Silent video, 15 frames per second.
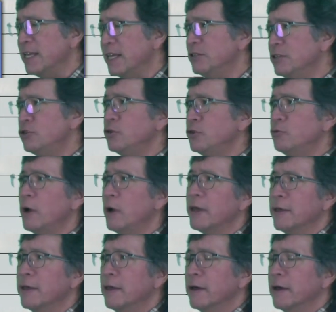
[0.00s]
into
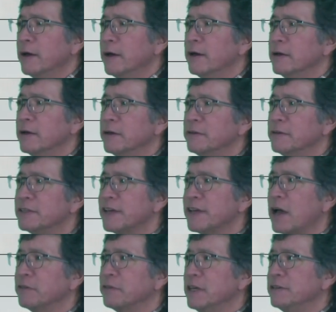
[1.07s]
uh, the
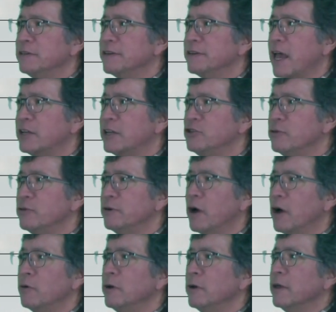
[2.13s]
southeast at
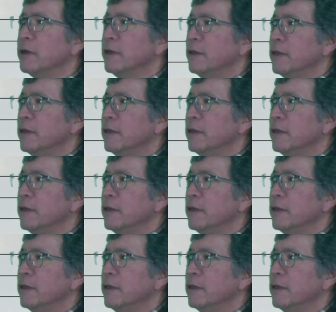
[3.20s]
Juneau,